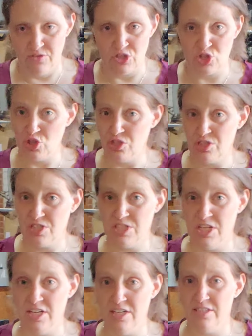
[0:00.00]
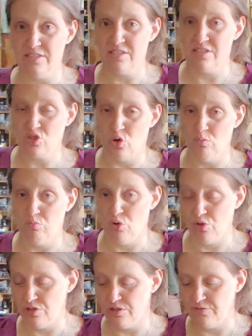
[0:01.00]
it's good to stand. So
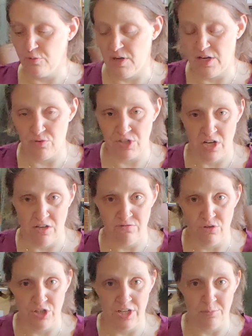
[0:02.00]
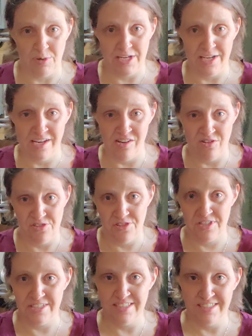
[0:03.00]
important for my recovery and my health
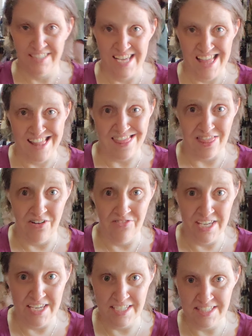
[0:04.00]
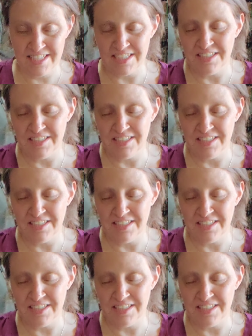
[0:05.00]
of it.